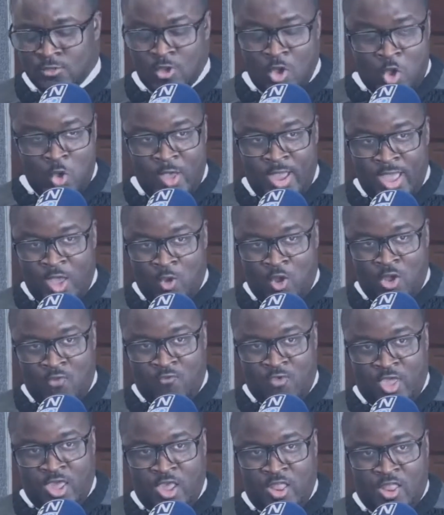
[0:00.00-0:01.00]
Go and get
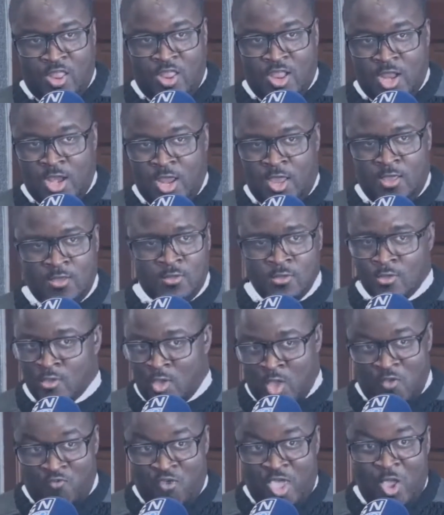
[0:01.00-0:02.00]
qualification, Charlie.
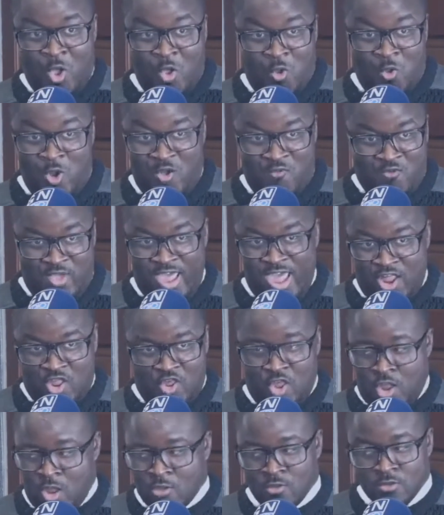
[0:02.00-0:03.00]
If you ain't got
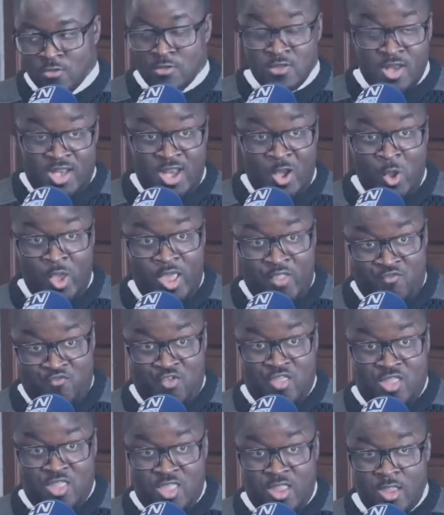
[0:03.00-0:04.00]
qualification, they're not
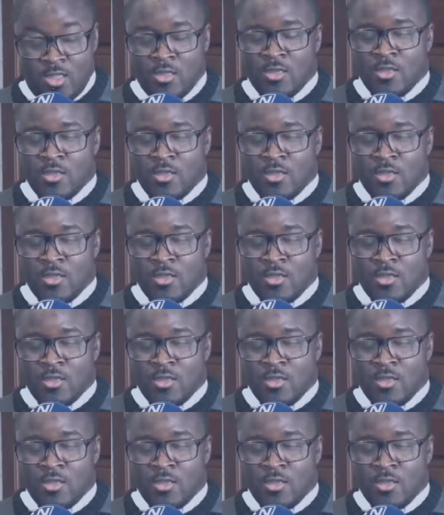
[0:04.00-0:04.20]
interested.